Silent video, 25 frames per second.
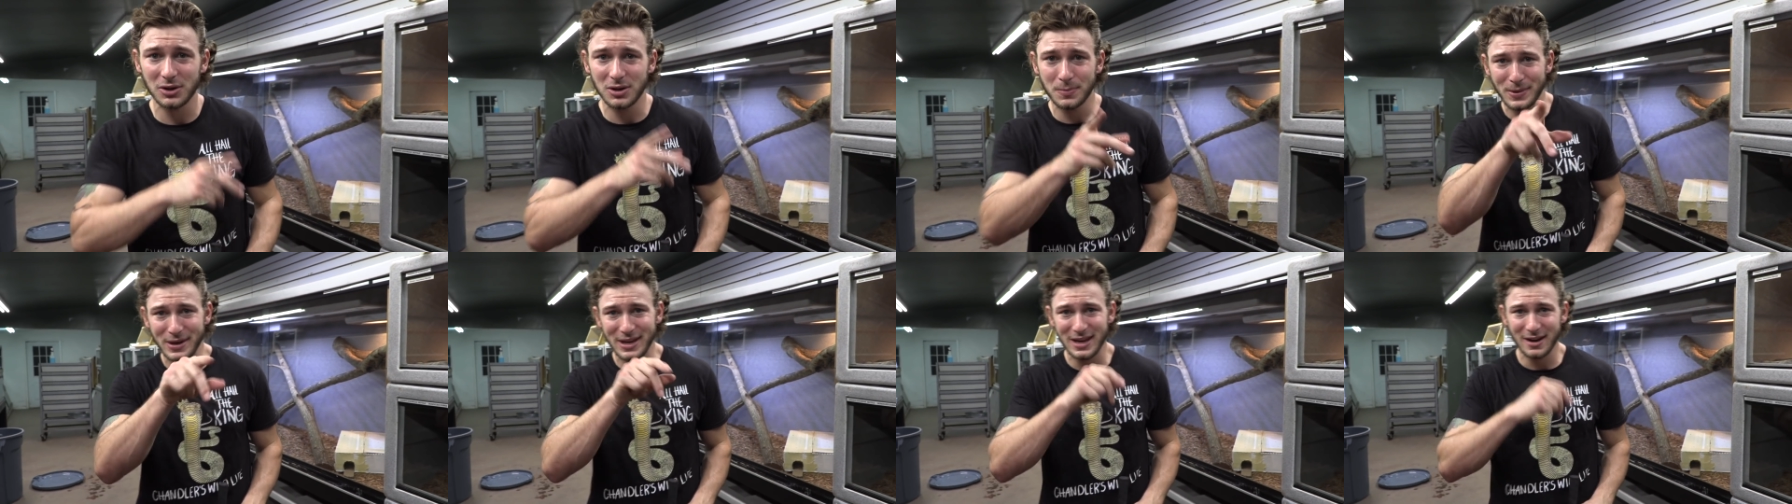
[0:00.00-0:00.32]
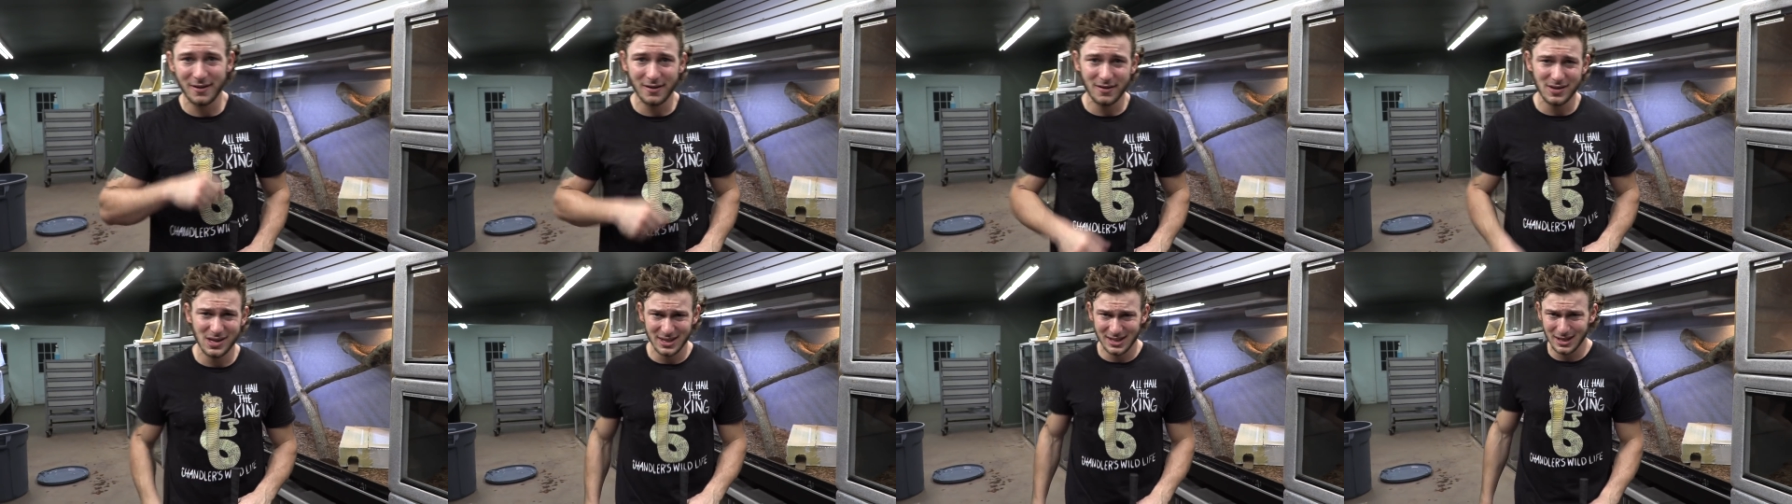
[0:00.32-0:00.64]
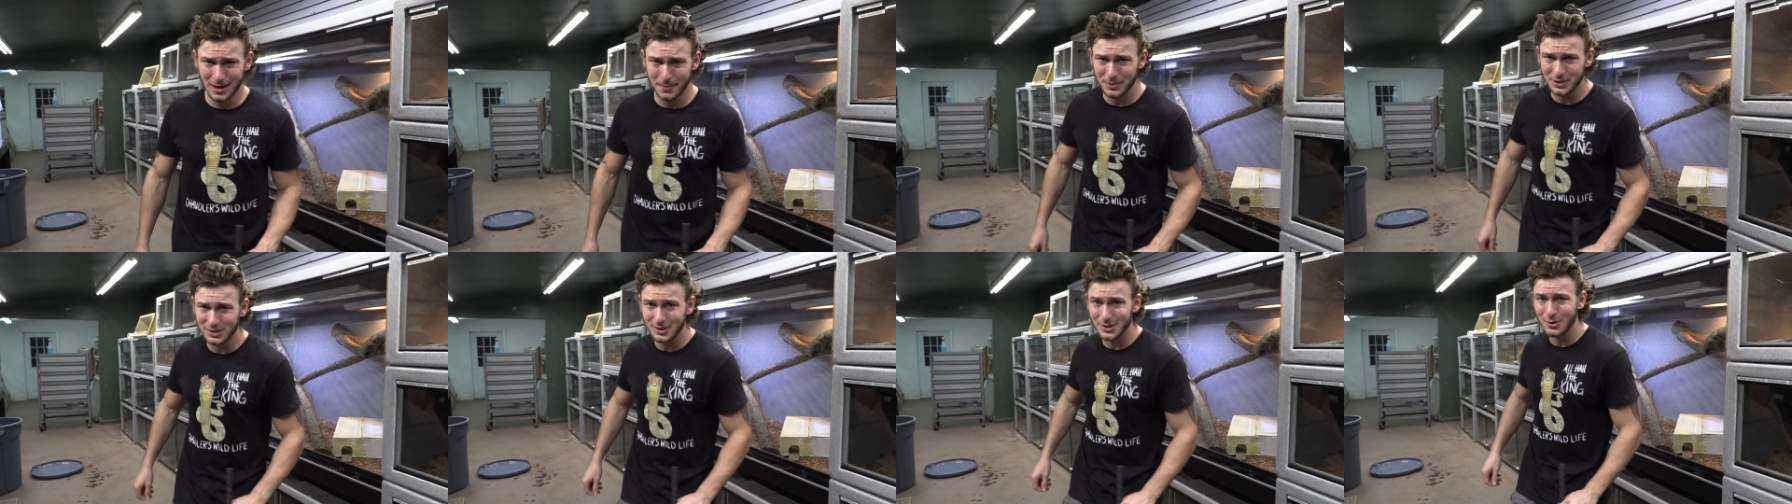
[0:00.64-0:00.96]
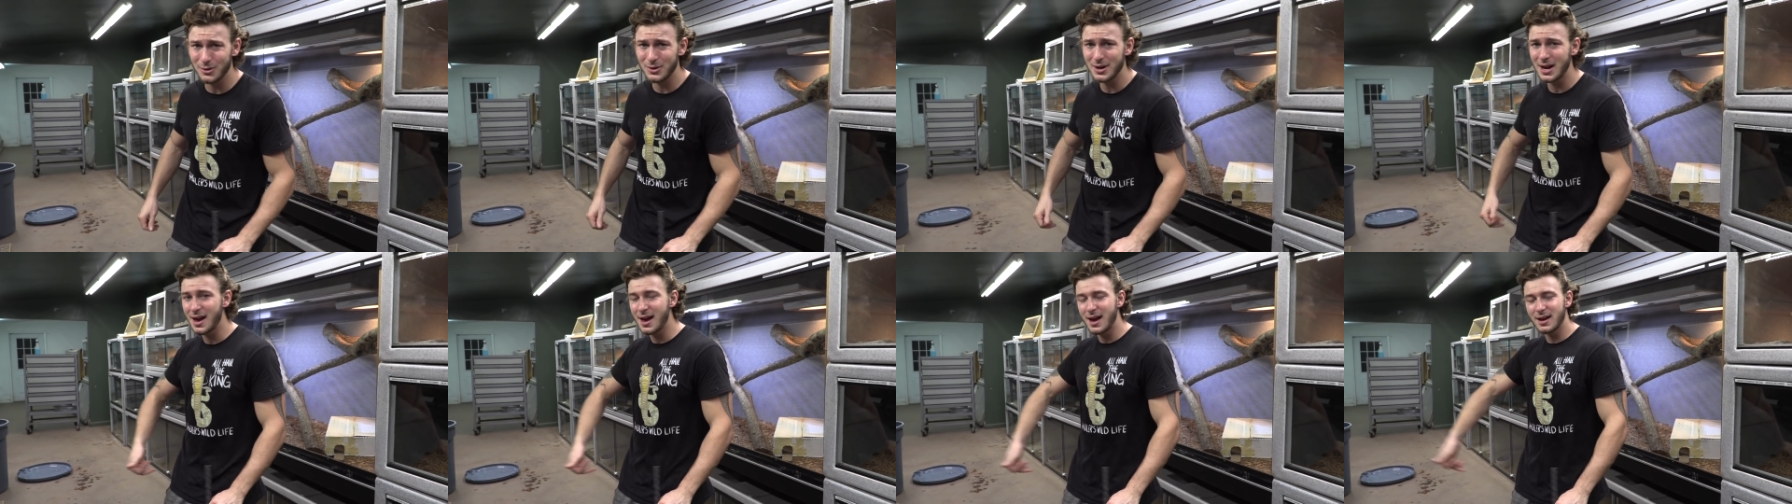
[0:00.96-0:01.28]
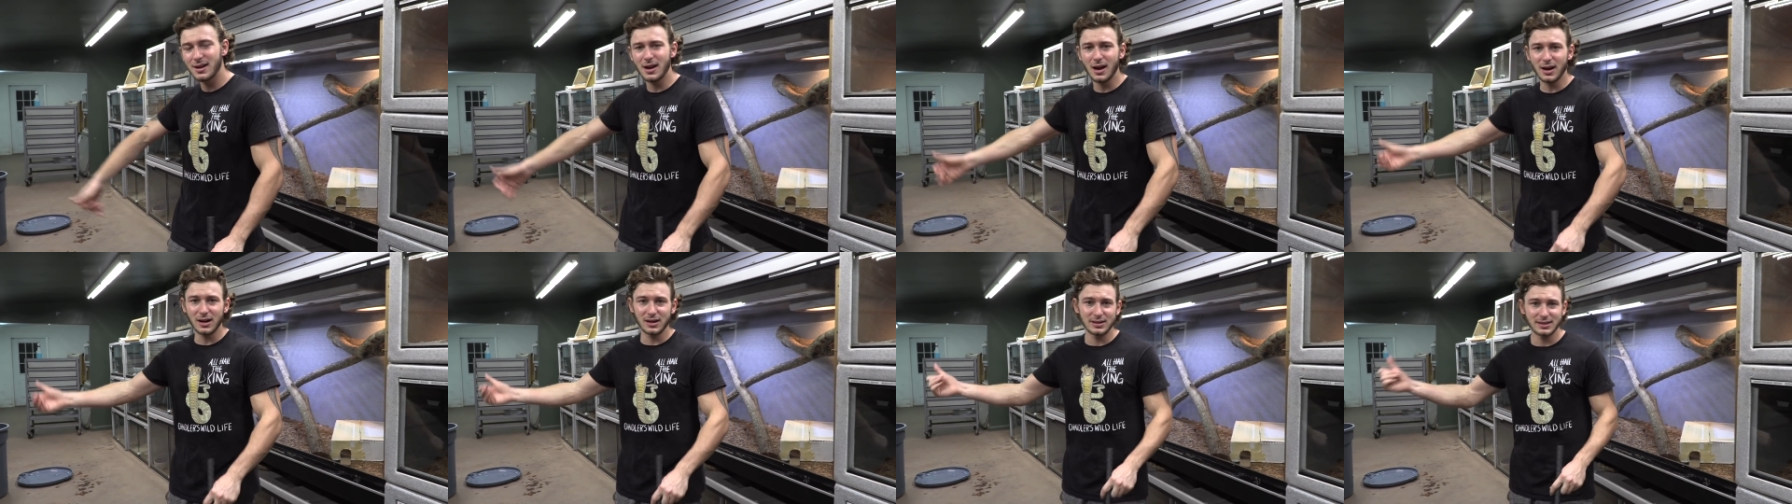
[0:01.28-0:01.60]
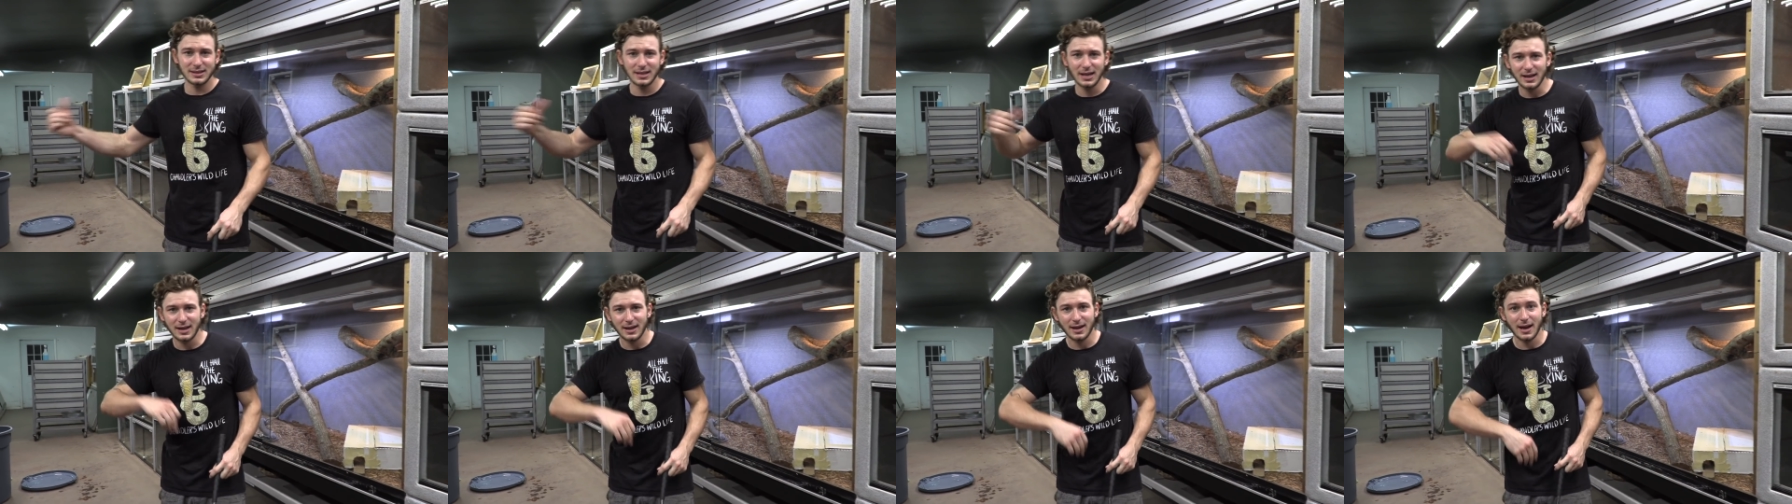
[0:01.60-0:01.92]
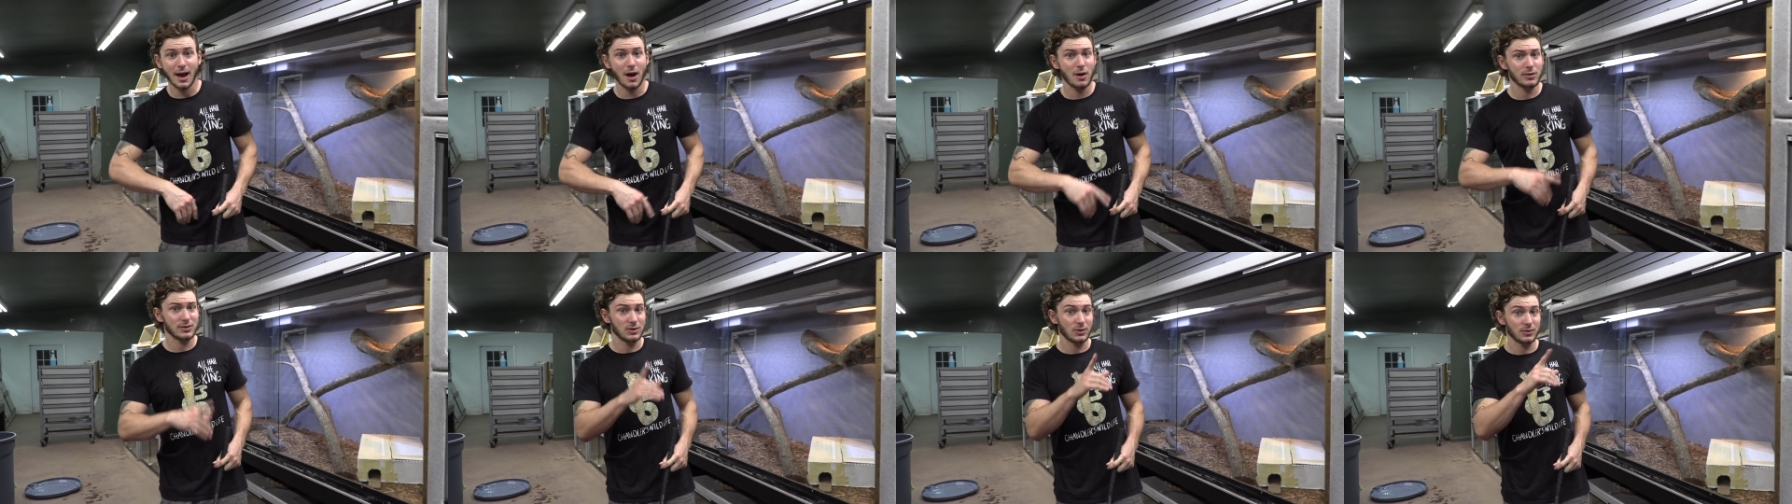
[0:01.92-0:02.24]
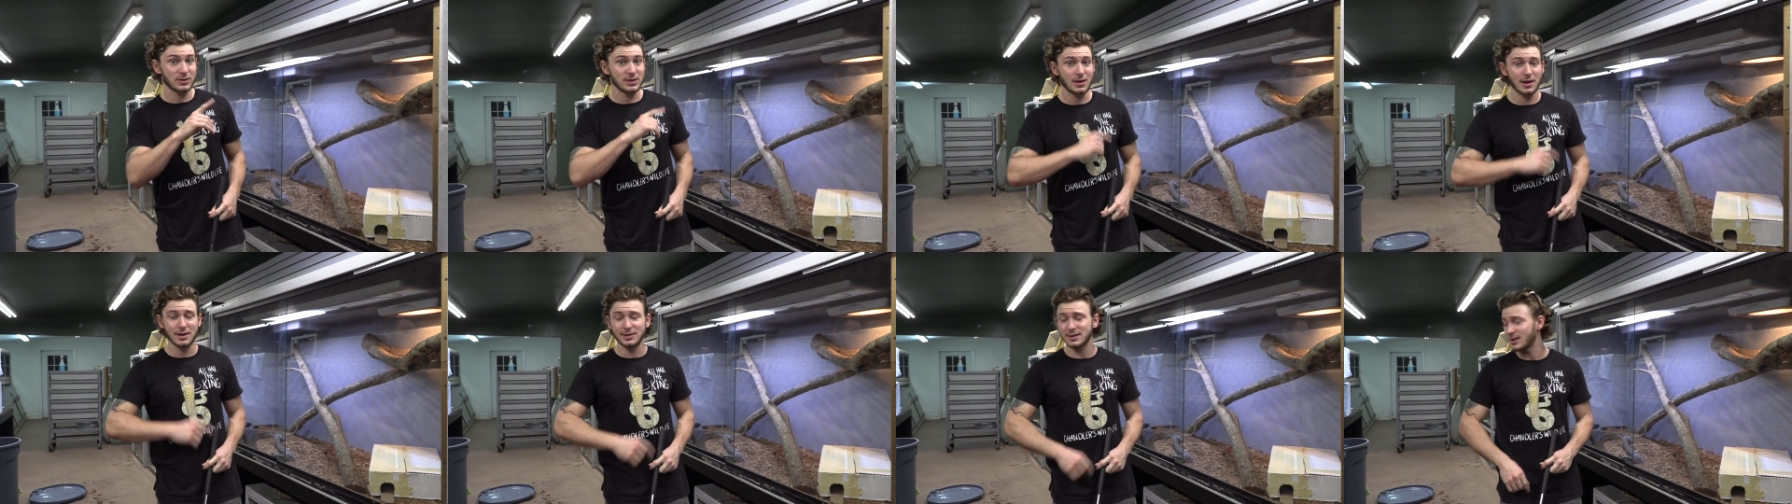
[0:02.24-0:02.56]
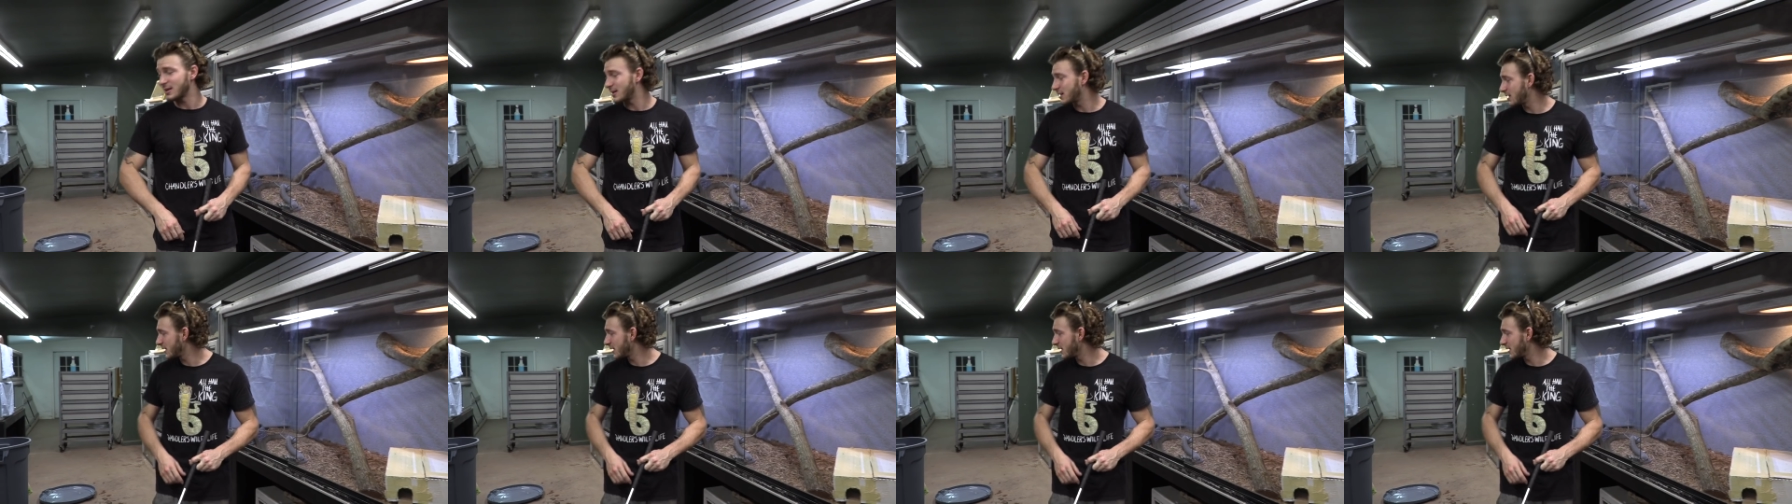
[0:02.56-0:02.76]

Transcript: in the beginning of this episode. Gotta just take it out so it's nice and